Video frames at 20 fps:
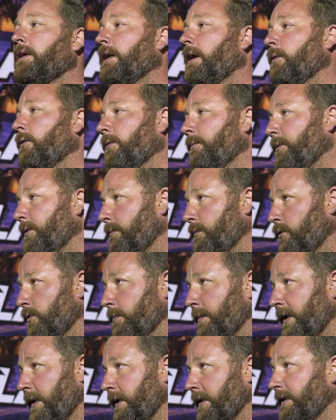I want to put more
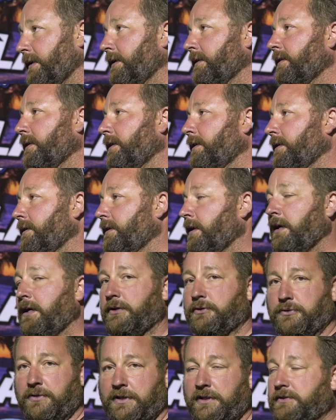back in the
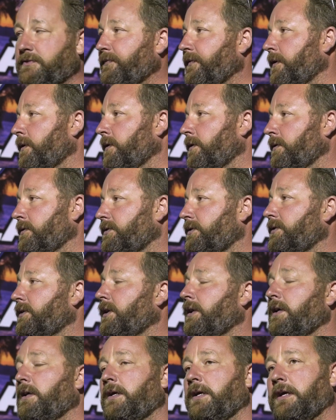non-transfers
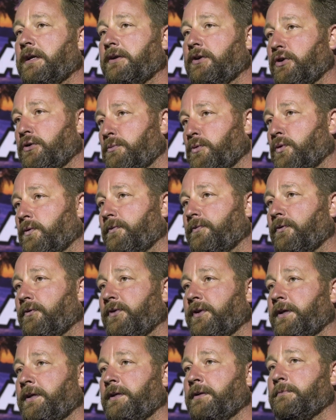and do more for
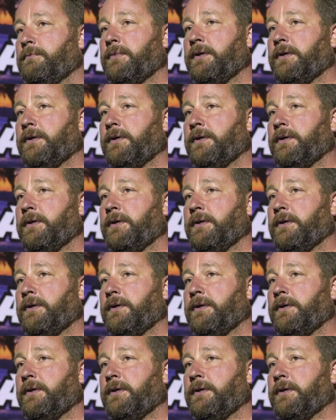them.